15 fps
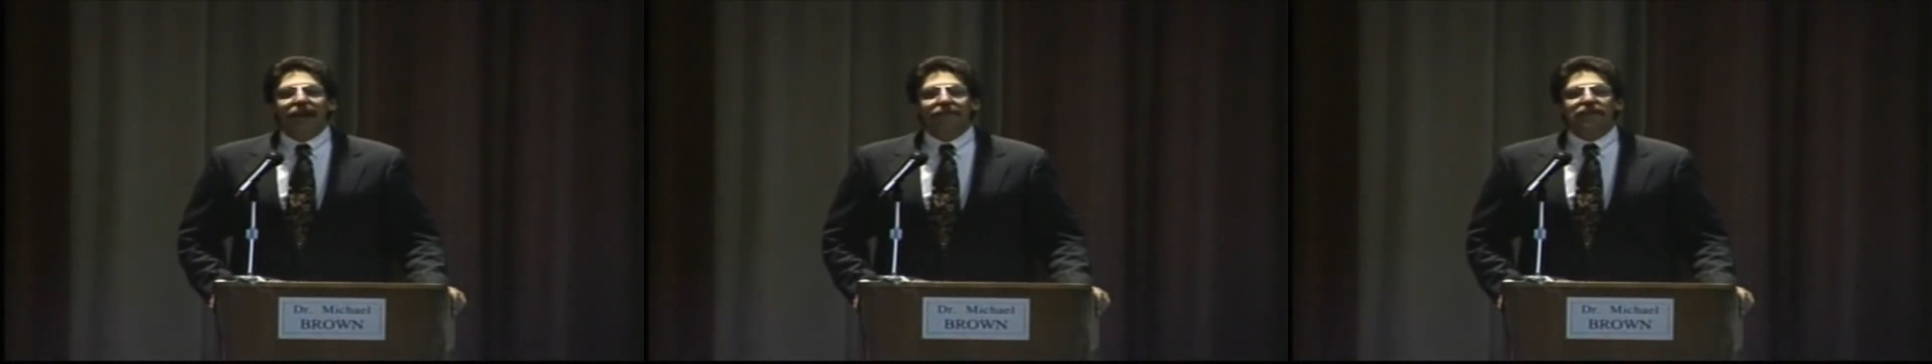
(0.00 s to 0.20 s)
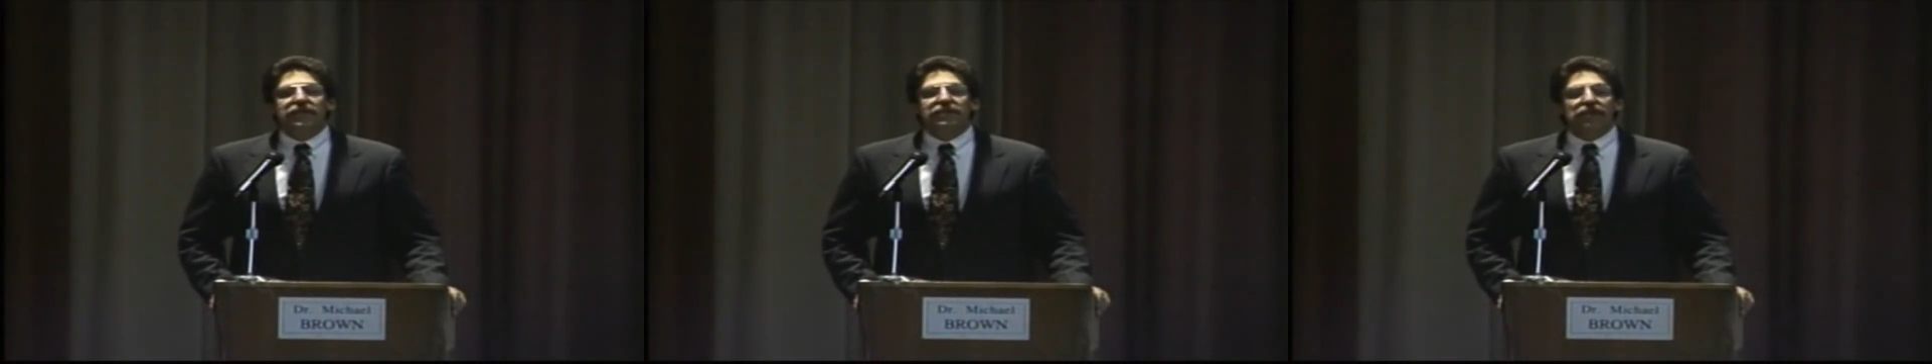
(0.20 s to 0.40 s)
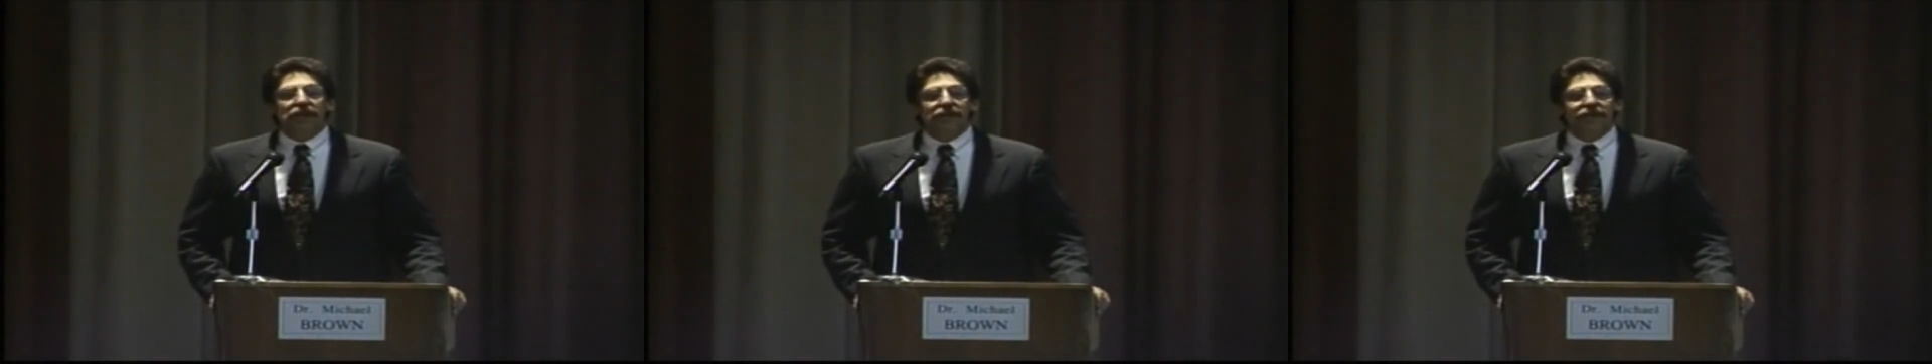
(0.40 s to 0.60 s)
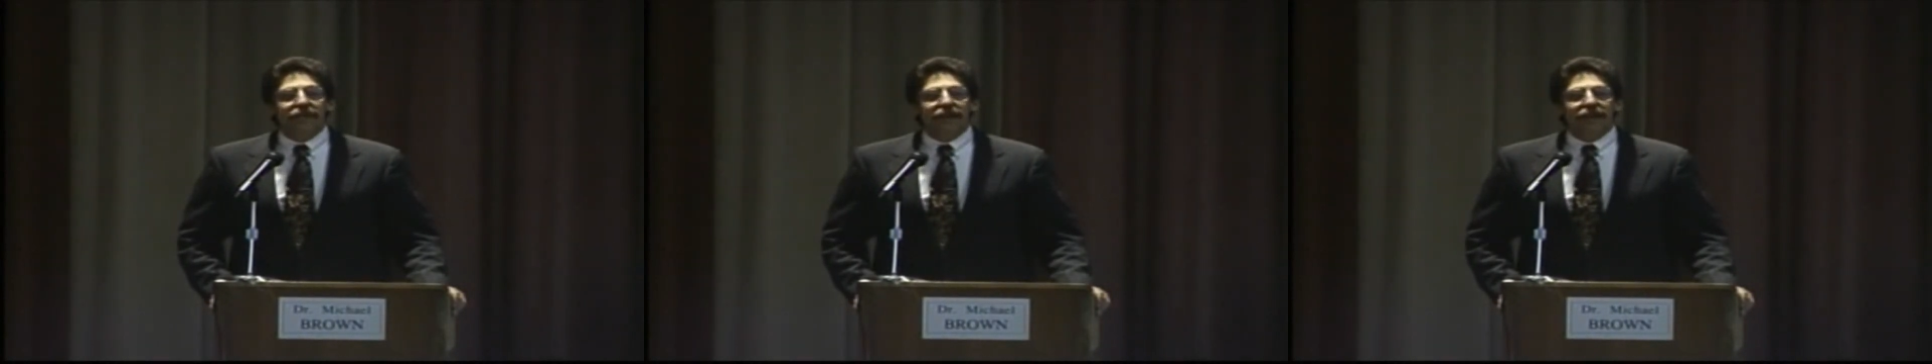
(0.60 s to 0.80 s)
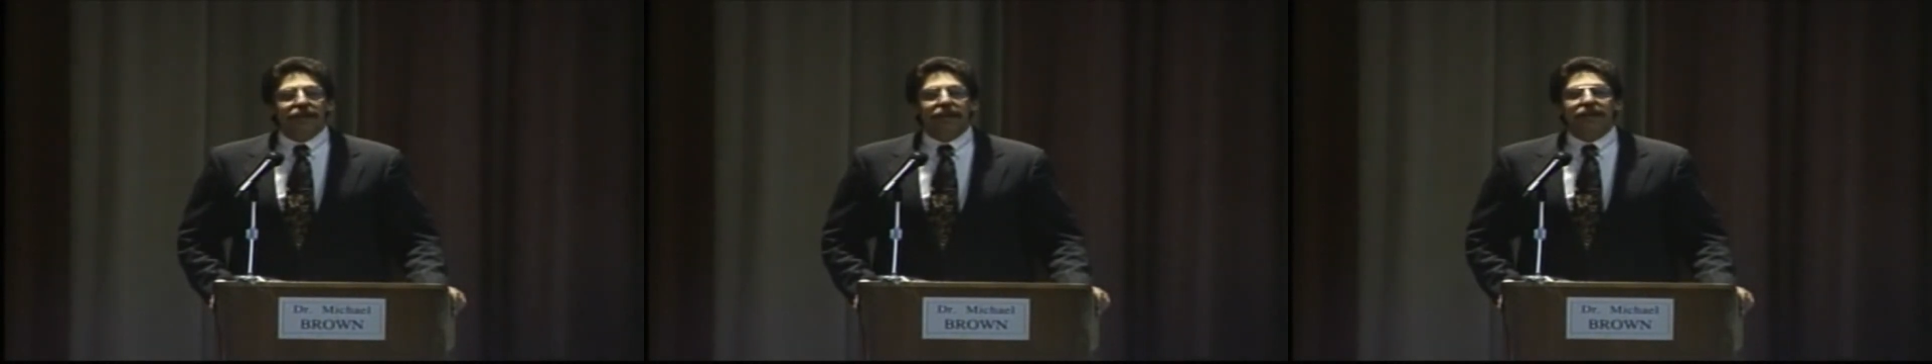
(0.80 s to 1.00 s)
Having done
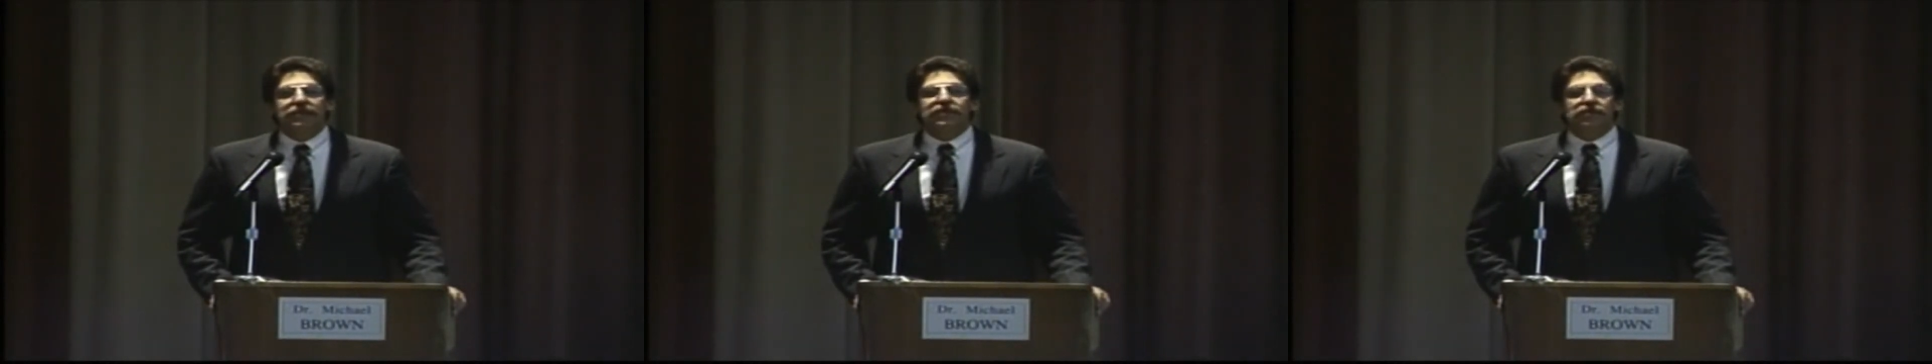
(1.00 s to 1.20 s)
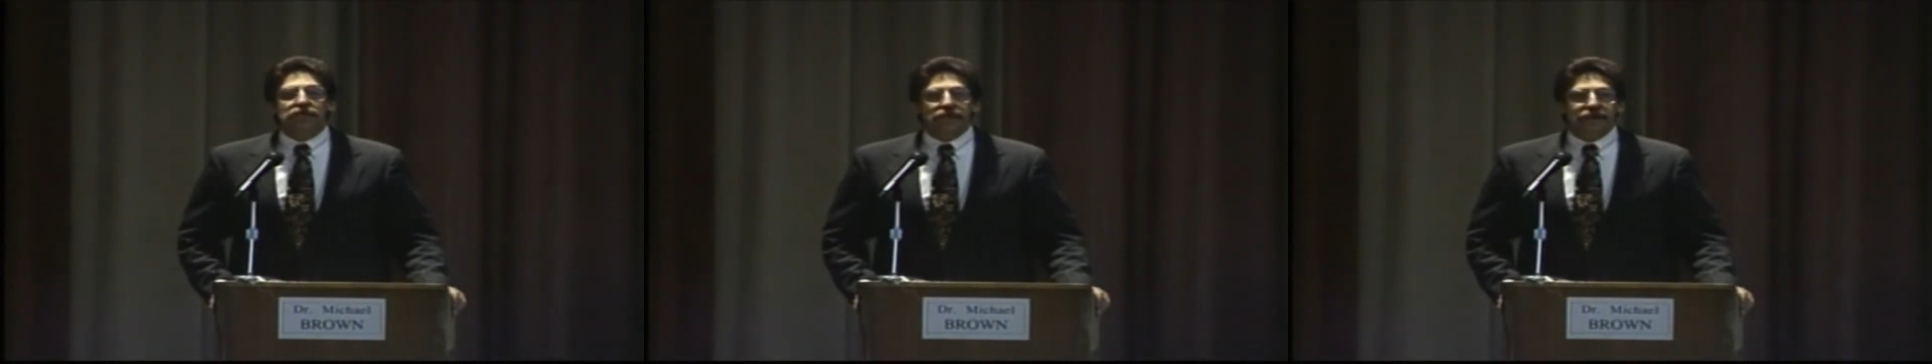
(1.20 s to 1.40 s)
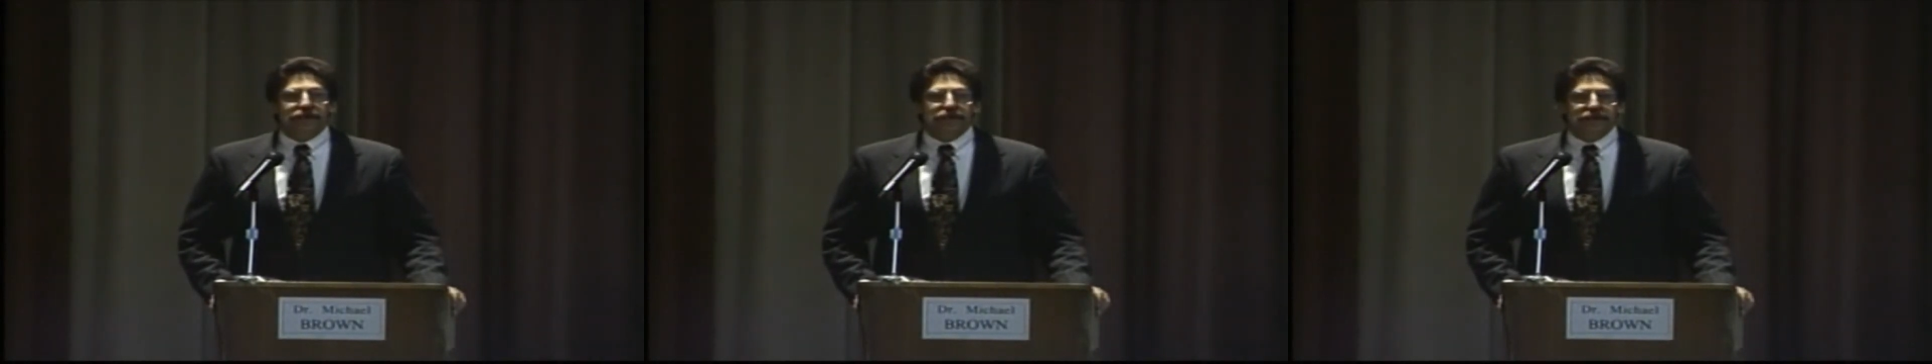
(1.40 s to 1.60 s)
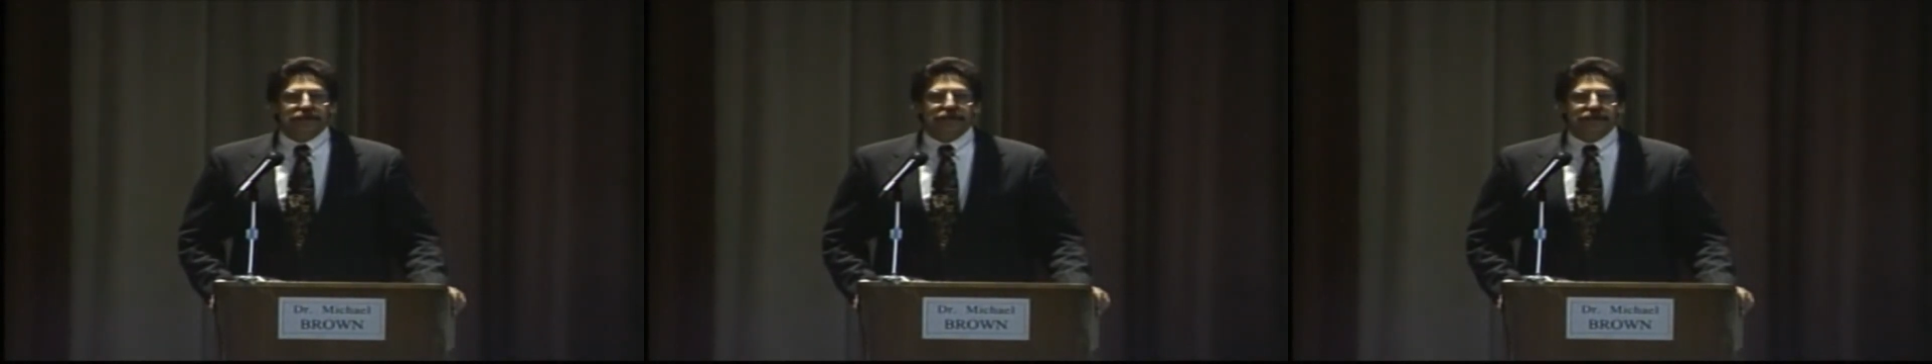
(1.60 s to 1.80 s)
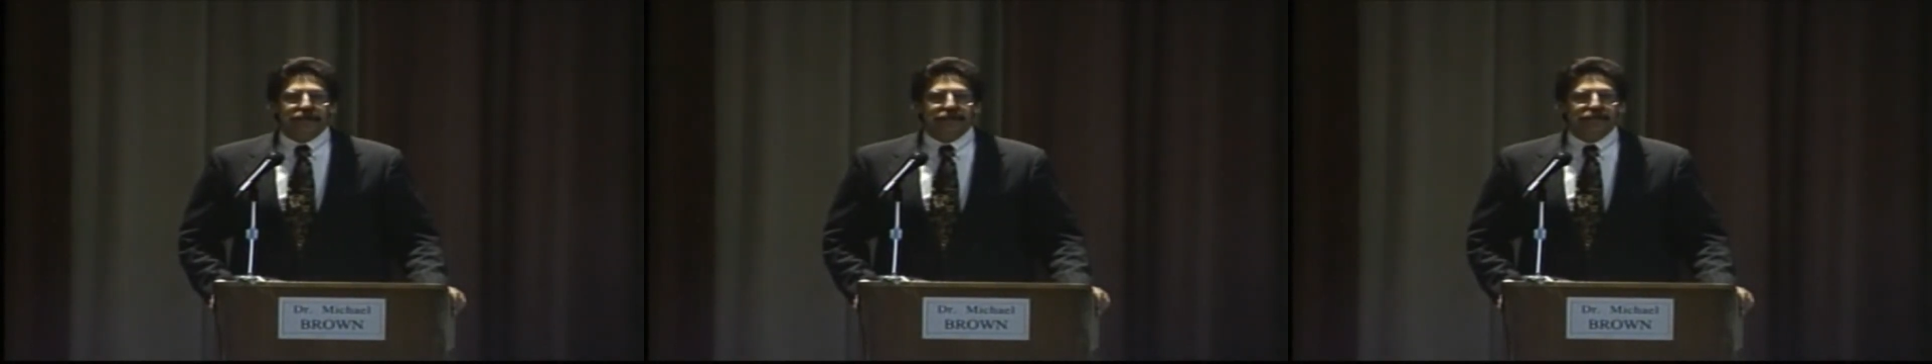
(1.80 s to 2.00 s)
that, I
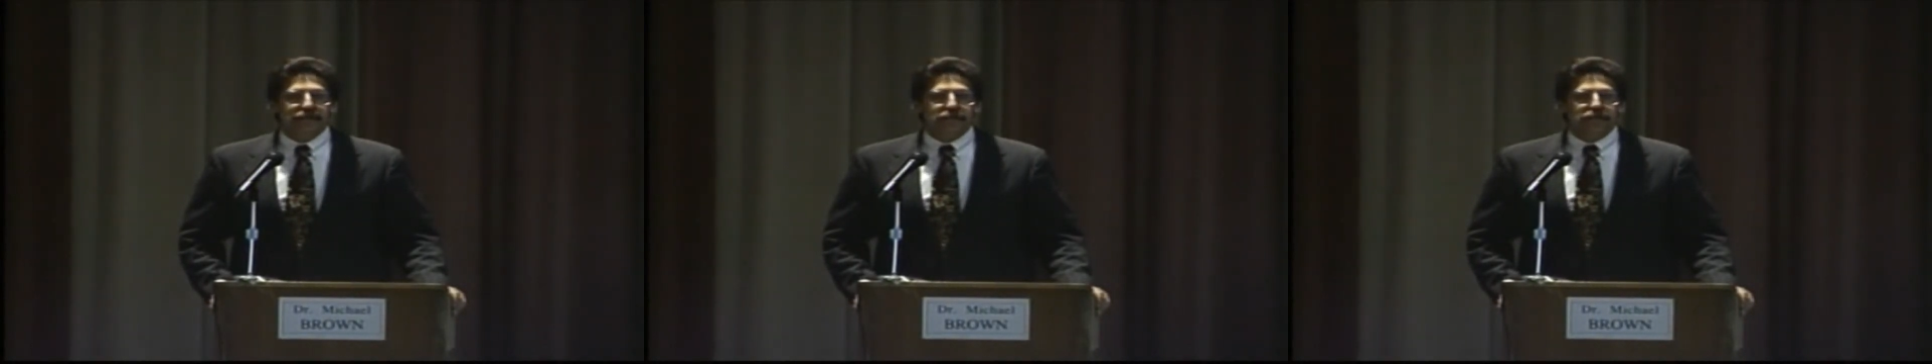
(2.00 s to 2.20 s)
trust that